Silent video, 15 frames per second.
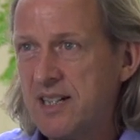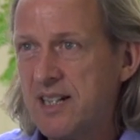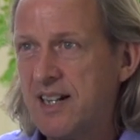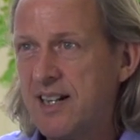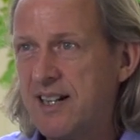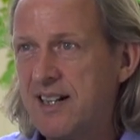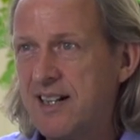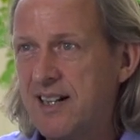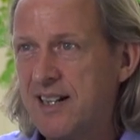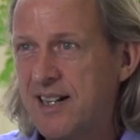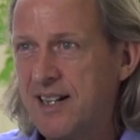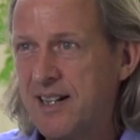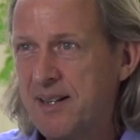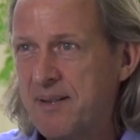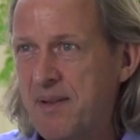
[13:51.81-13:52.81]

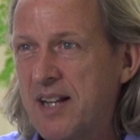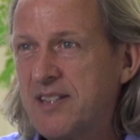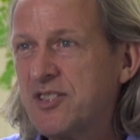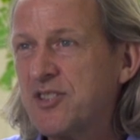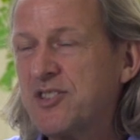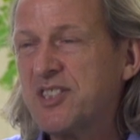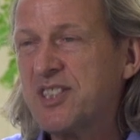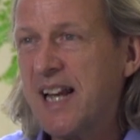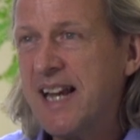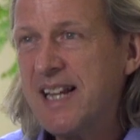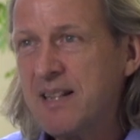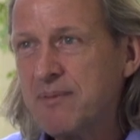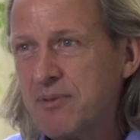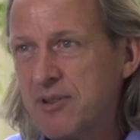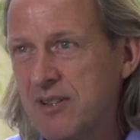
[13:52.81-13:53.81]
and
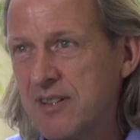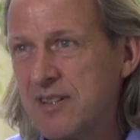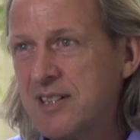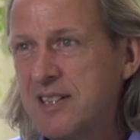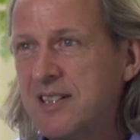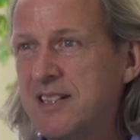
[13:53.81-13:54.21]
sustainable,